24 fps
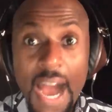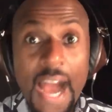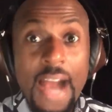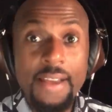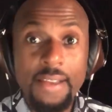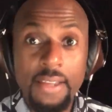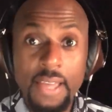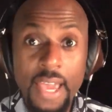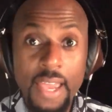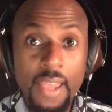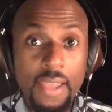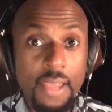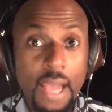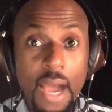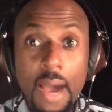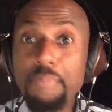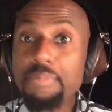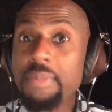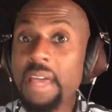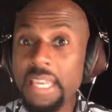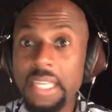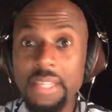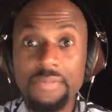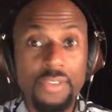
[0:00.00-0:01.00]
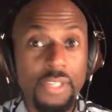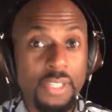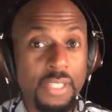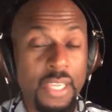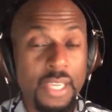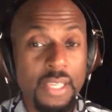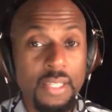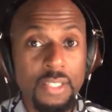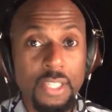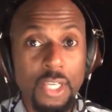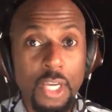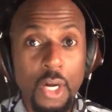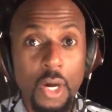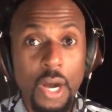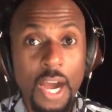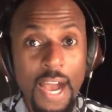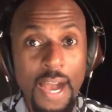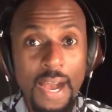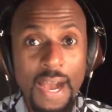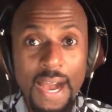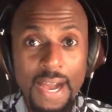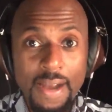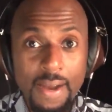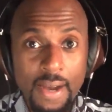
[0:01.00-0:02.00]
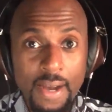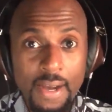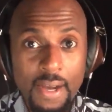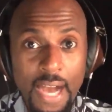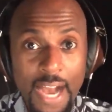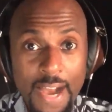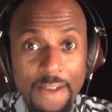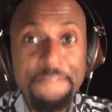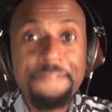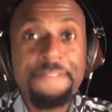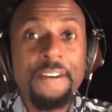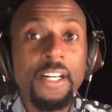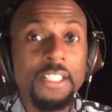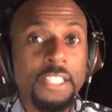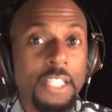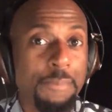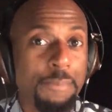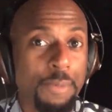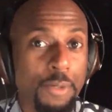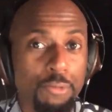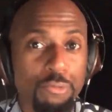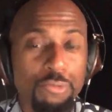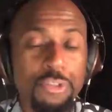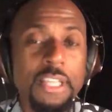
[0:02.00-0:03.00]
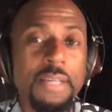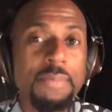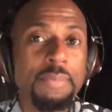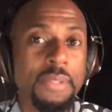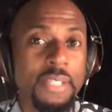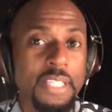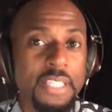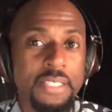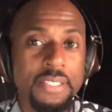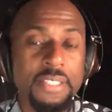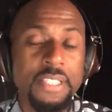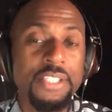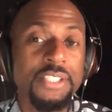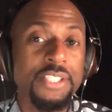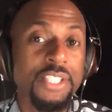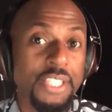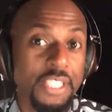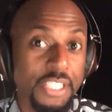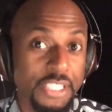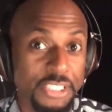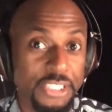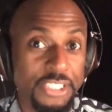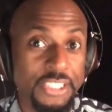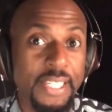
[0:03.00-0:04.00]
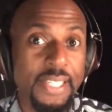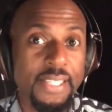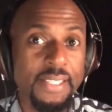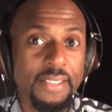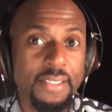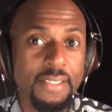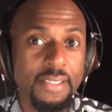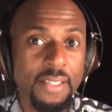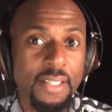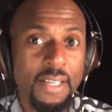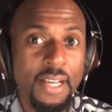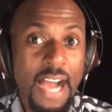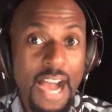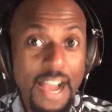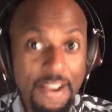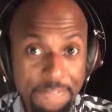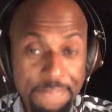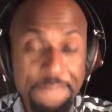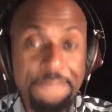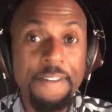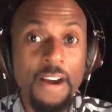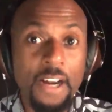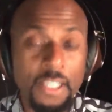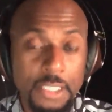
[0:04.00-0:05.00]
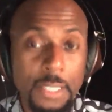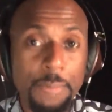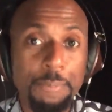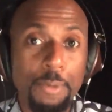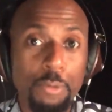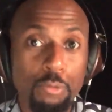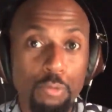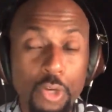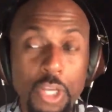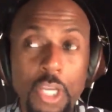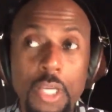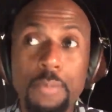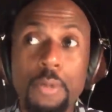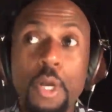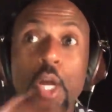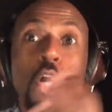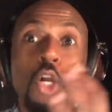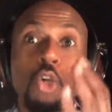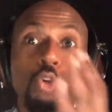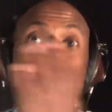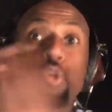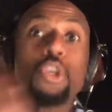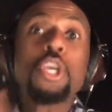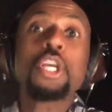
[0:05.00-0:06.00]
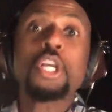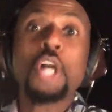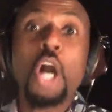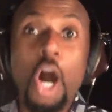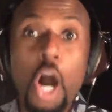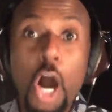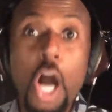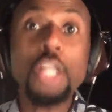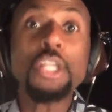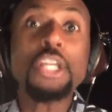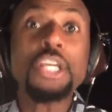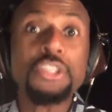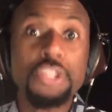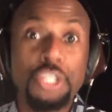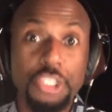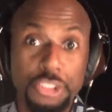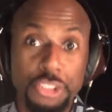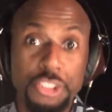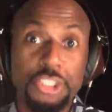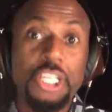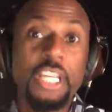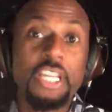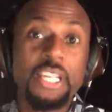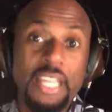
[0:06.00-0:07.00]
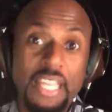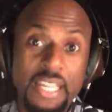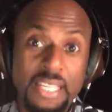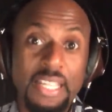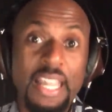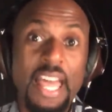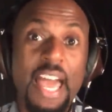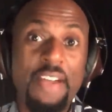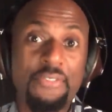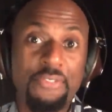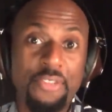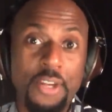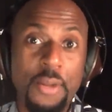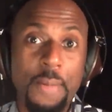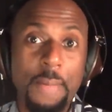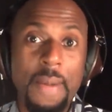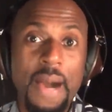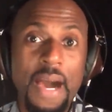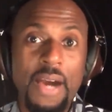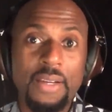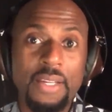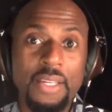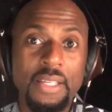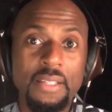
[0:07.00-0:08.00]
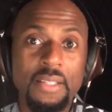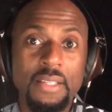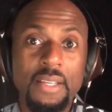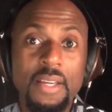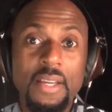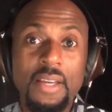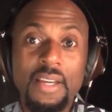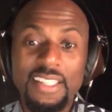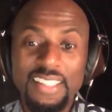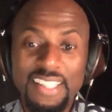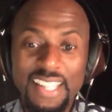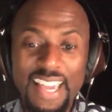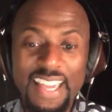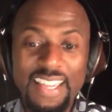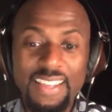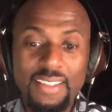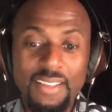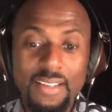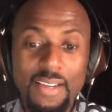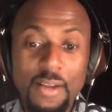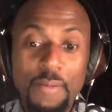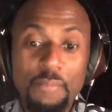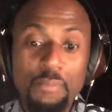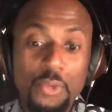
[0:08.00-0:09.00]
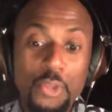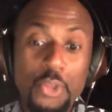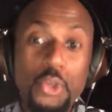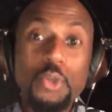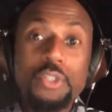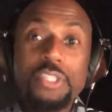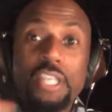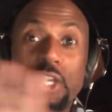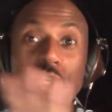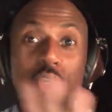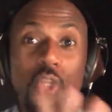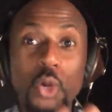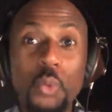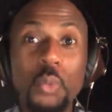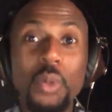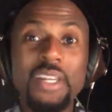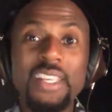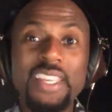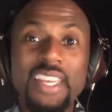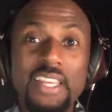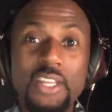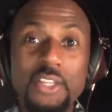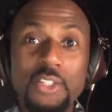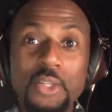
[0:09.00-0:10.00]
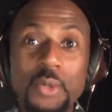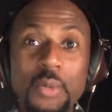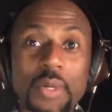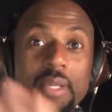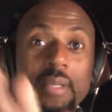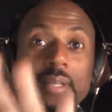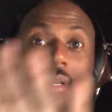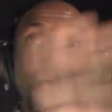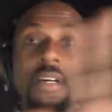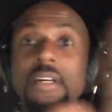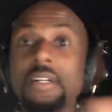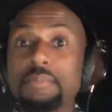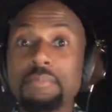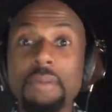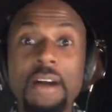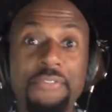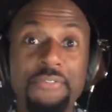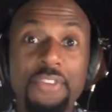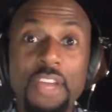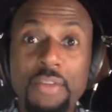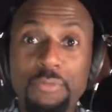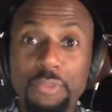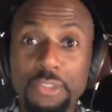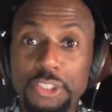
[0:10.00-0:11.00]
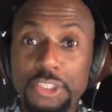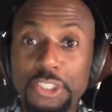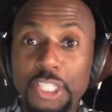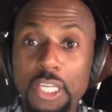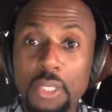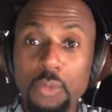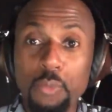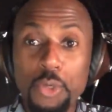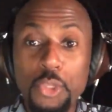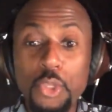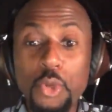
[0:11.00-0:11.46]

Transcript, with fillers: I hey, I'm not even kidding, yo. I fucked up a rib listening to this shit. I fucked up a rib recalling the shit and laughing about it. Like you said, you don't want to get into it. My favorite shit.